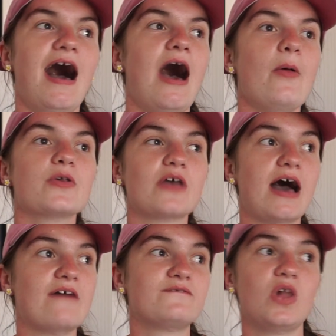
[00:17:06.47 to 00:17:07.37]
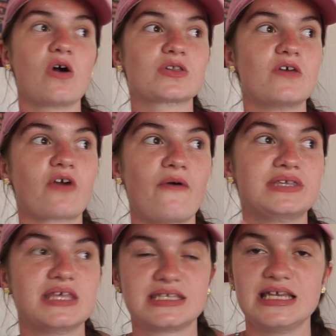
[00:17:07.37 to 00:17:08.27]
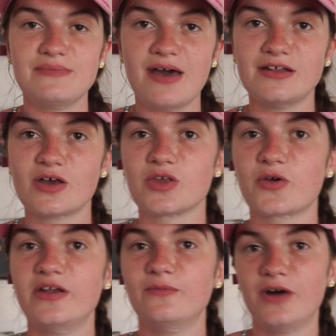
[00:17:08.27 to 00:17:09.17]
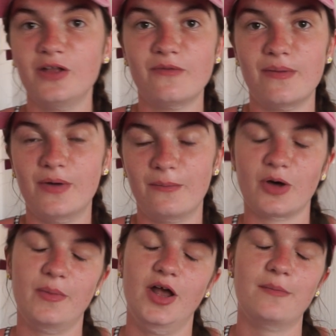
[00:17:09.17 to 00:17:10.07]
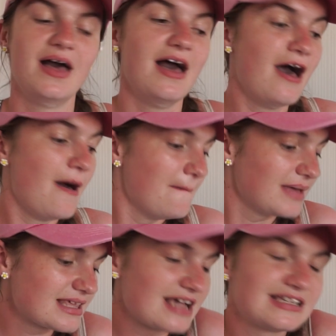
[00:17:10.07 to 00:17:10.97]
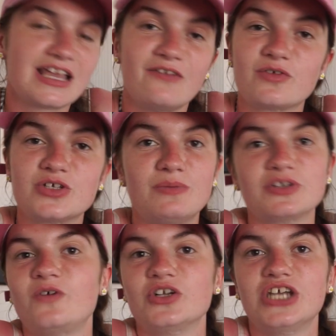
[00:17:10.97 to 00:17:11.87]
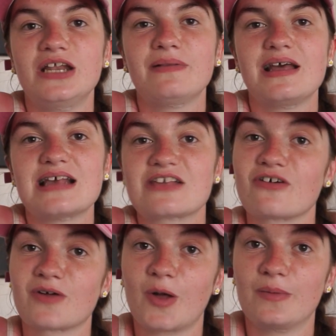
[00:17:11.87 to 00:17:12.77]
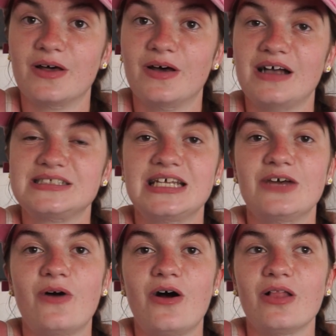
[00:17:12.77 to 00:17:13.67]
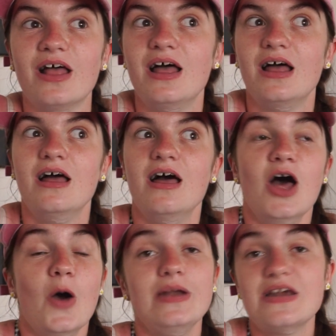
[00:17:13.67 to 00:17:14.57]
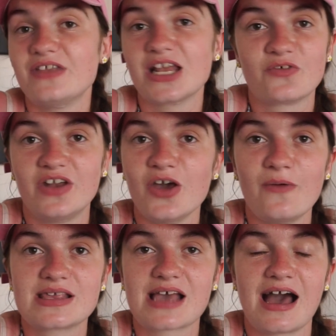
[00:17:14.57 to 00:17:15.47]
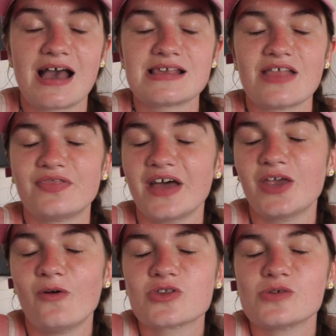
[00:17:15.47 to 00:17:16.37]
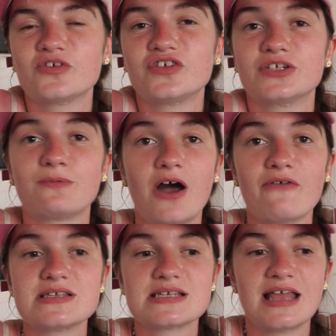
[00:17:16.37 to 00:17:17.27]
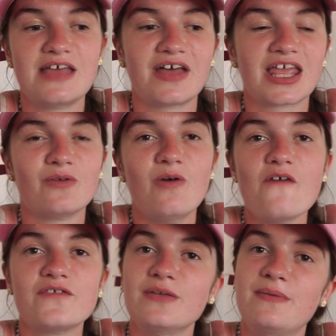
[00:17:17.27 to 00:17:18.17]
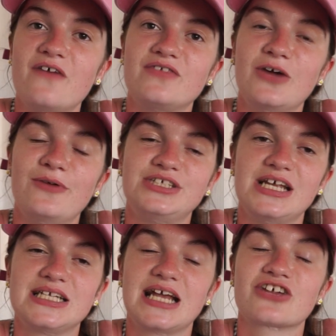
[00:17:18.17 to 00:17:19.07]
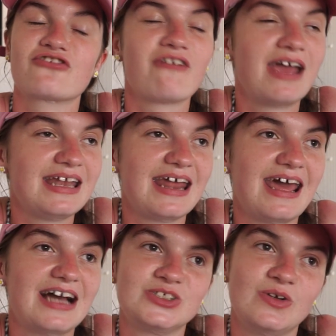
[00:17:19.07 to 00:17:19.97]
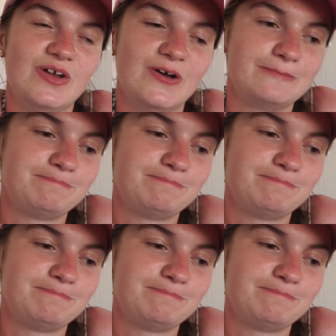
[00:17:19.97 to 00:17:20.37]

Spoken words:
I will also have vlogs of going to the cinema and also going and bowling with my mum coming up. But yes, guys, thank you so much for watching. Please like, comment, comment below. I'll see you all when you have the next video, guys. And thank you all so much for your support recently. Thank you all for the birthday wishes. I had a great day, as you know.